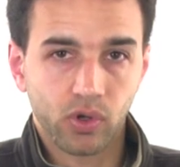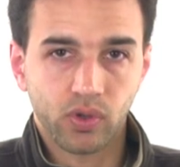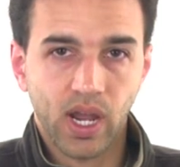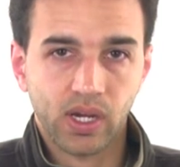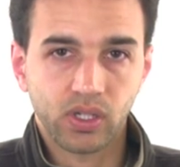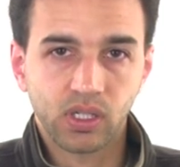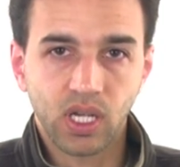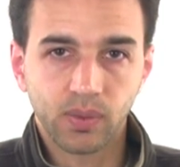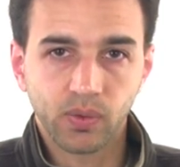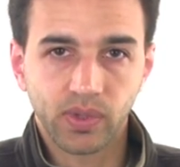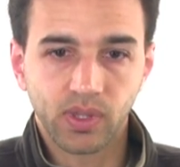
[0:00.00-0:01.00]
traction
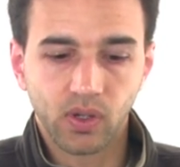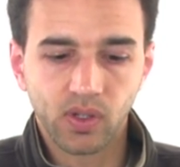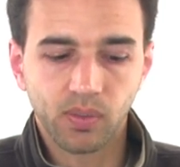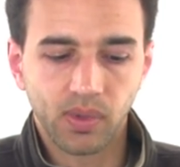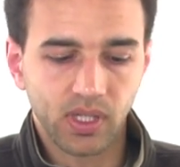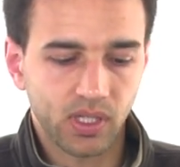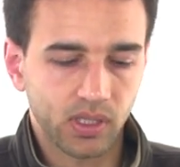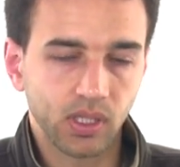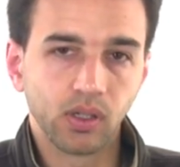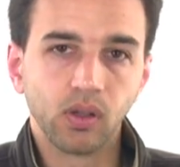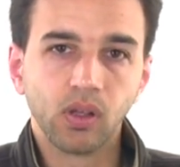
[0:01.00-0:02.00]
comes with those, but it's
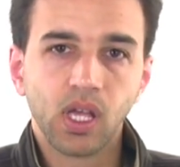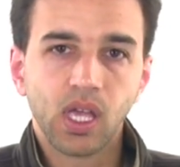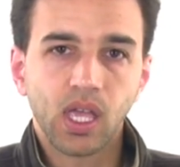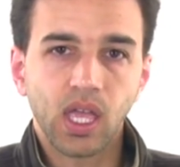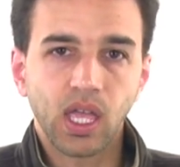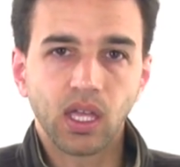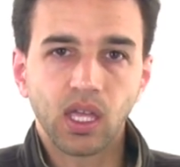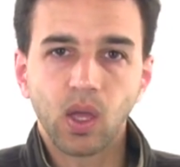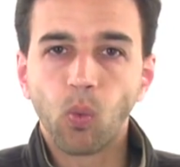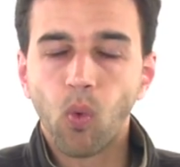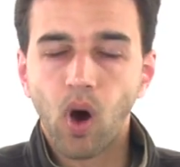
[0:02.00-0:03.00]
still
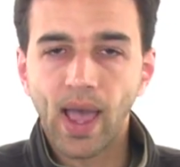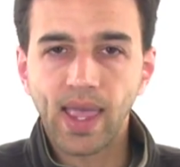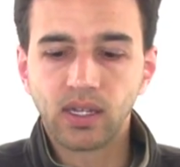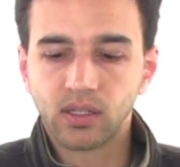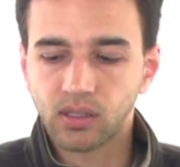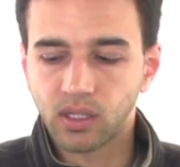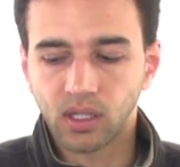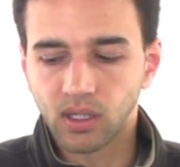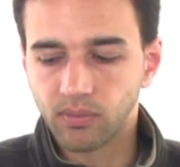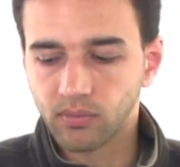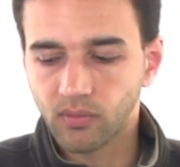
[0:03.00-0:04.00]
a wide,
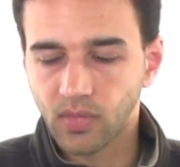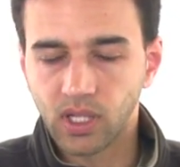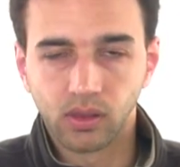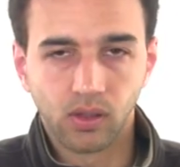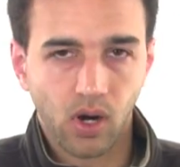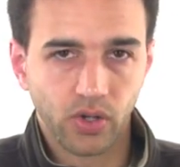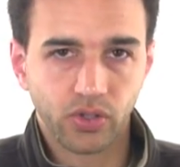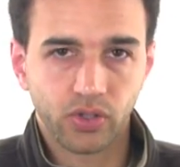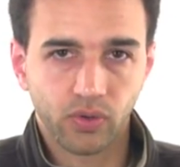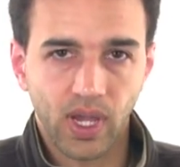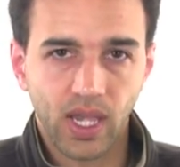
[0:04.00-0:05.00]
a large
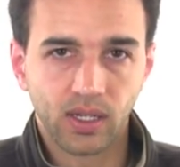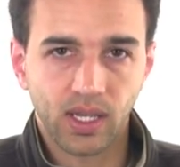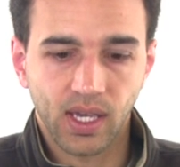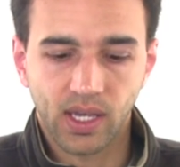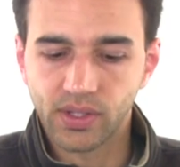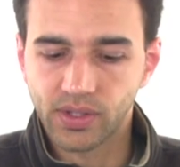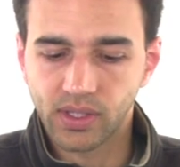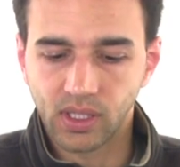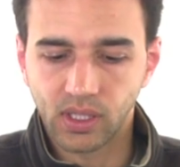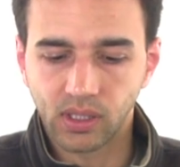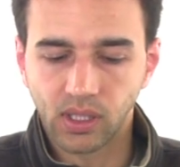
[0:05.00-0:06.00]
tread, has
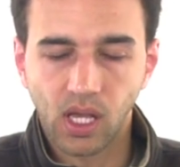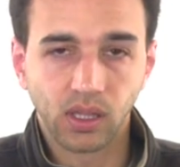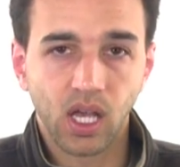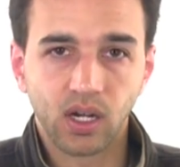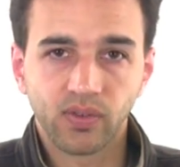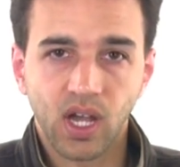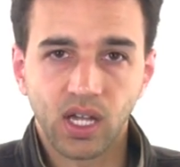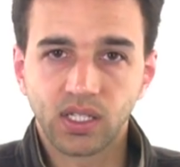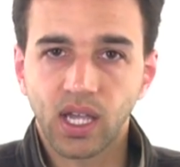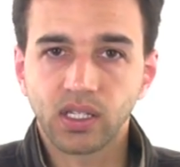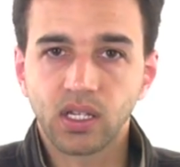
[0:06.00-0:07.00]
a lot of
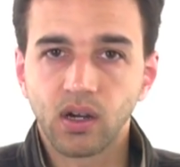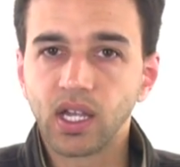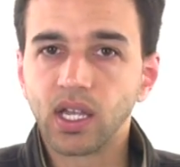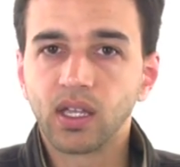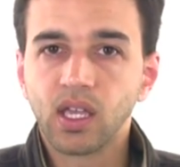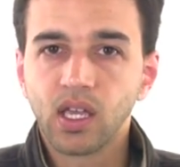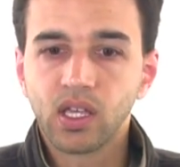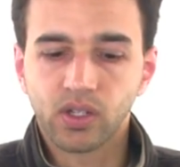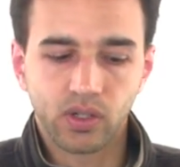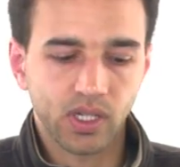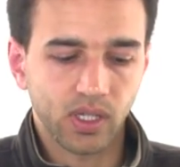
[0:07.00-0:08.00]
contact area,
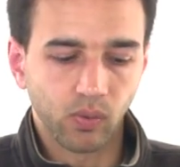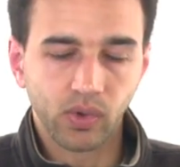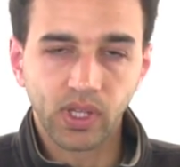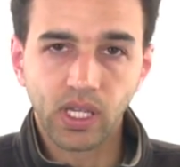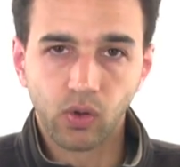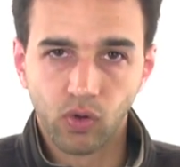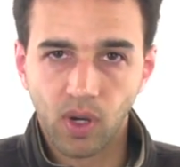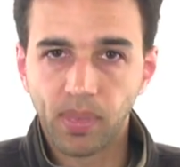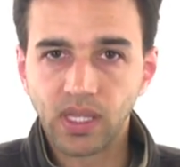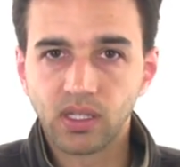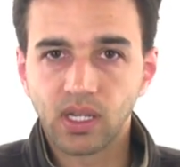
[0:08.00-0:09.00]
so it doesn't really
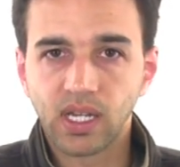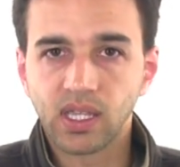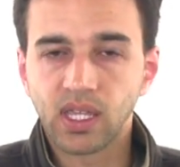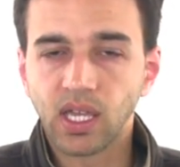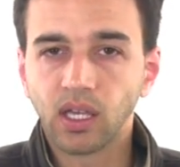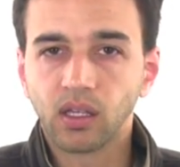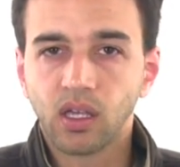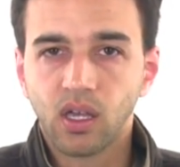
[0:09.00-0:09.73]
grip into anything